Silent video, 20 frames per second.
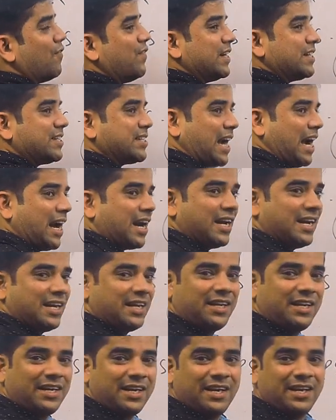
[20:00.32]
of a
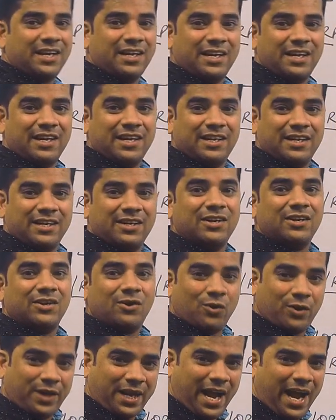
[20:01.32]
triangle,
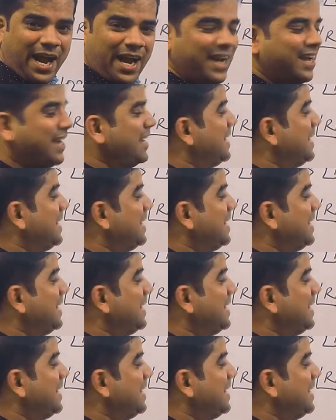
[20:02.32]
okay,